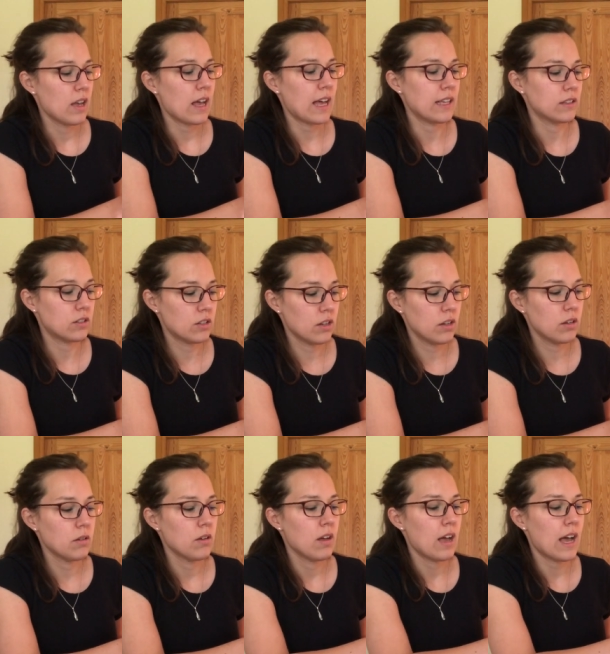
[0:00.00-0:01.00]
add two,
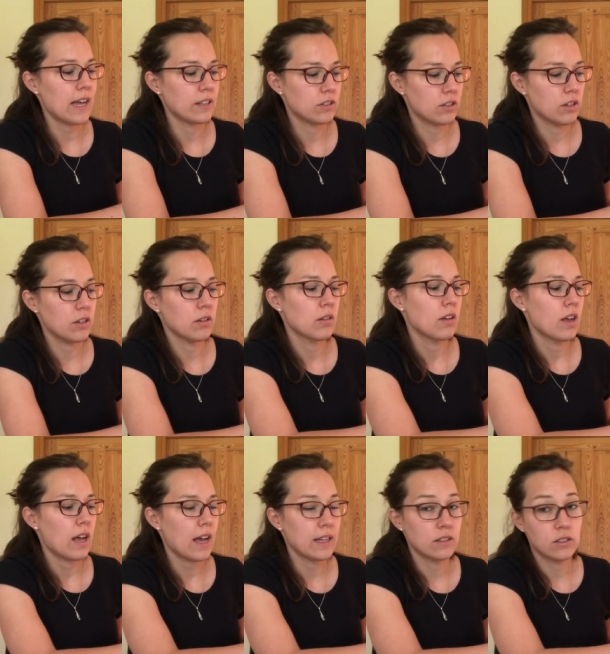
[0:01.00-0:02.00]
add two,
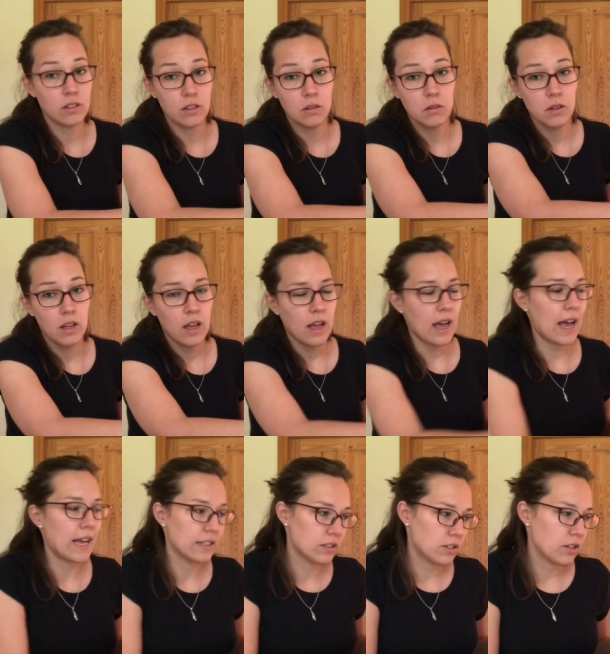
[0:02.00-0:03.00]
add two,
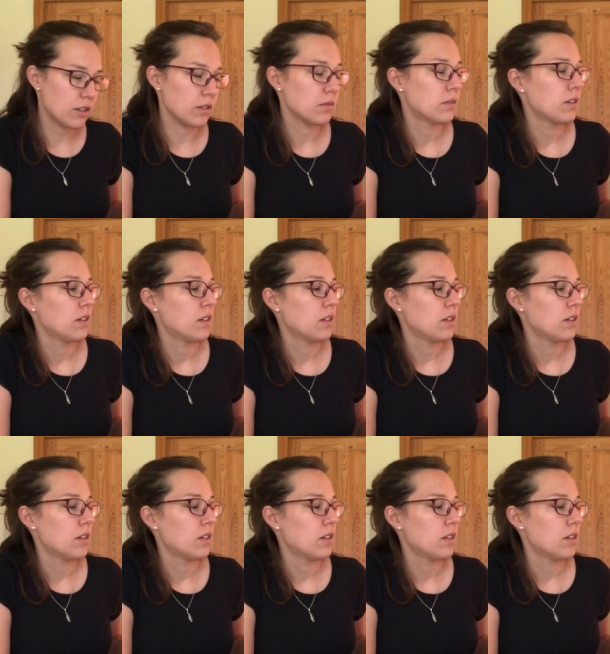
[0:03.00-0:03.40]
add two.